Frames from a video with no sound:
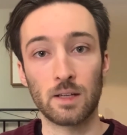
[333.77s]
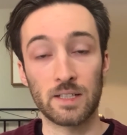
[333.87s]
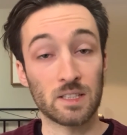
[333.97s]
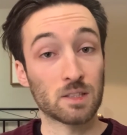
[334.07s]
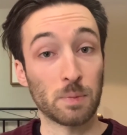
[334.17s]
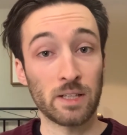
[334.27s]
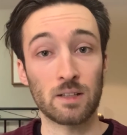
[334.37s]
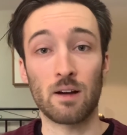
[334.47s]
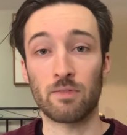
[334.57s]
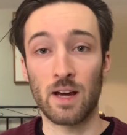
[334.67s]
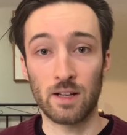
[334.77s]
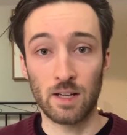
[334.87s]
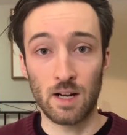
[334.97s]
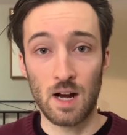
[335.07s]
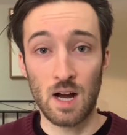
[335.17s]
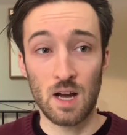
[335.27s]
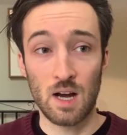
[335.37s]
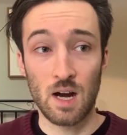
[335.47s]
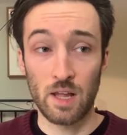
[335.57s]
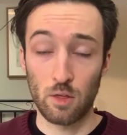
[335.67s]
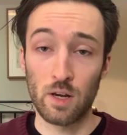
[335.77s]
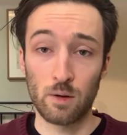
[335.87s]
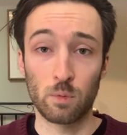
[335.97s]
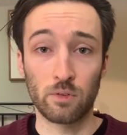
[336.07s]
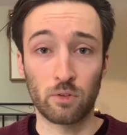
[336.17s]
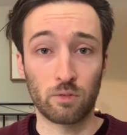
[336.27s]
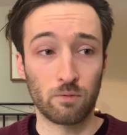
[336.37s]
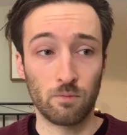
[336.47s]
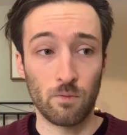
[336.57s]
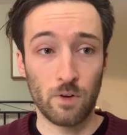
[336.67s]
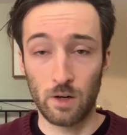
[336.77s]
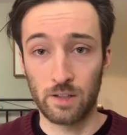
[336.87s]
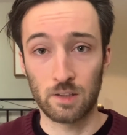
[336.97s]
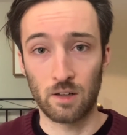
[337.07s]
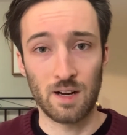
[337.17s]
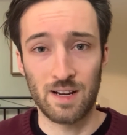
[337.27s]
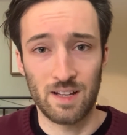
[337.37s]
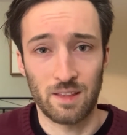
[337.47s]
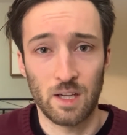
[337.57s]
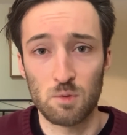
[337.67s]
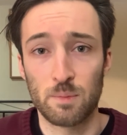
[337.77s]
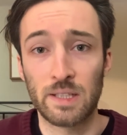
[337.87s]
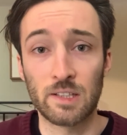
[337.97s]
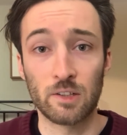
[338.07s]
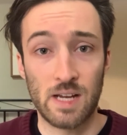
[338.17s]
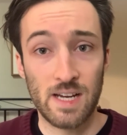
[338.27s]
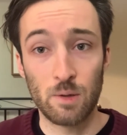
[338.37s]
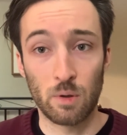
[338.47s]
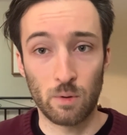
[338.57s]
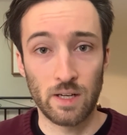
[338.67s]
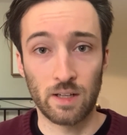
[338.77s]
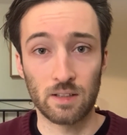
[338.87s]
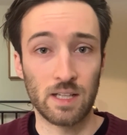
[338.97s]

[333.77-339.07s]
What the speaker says: It's explained enough that I thought it was very clear, and I think it would be clear to anyone reading.